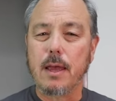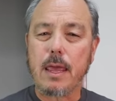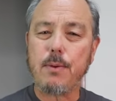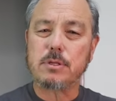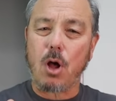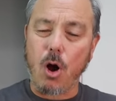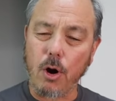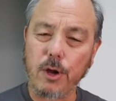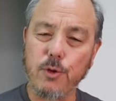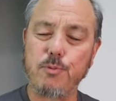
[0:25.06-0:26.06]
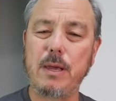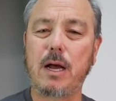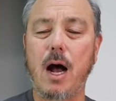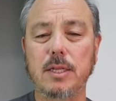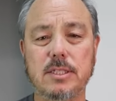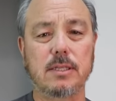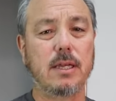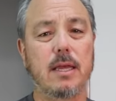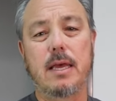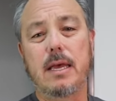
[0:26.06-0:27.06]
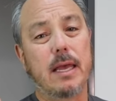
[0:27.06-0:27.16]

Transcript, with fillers: He was arguing with me constantly.